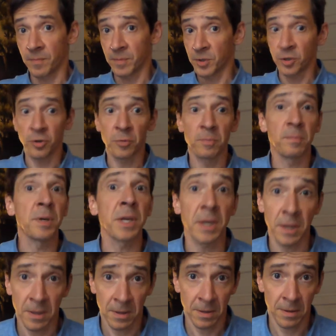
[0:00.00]
cube
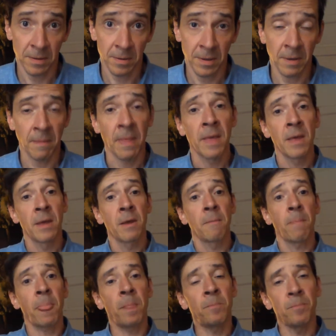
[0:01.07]
B.
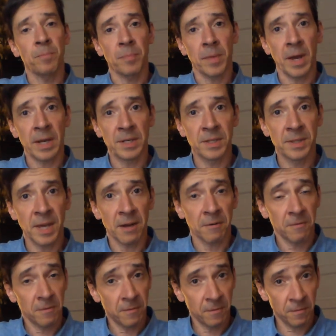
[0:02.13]
Okay? I did
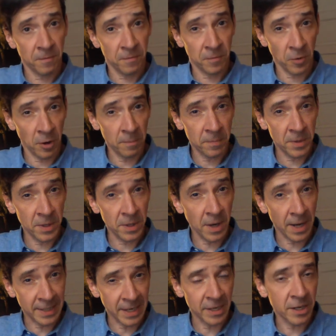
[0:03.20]
that from
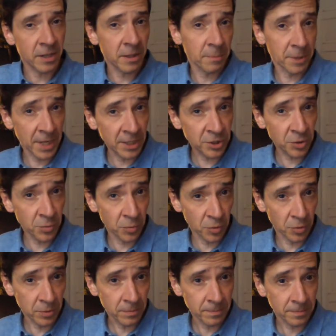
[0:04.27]
the identity elimination
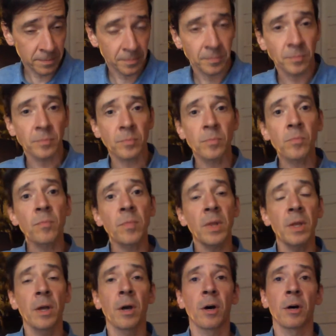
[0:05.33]
rule,
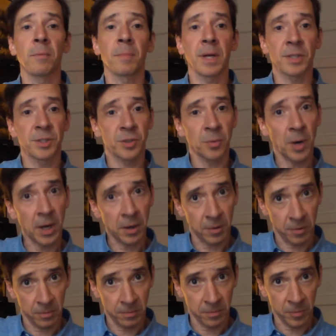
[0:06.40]
and so I
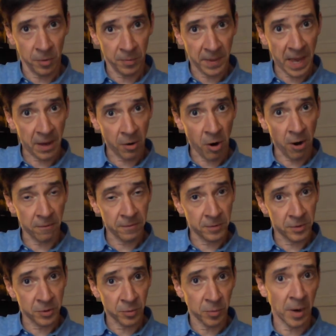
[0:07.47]
wrote that
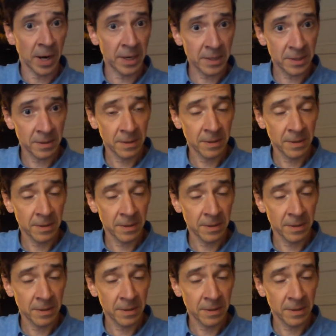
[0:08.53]
off to the right.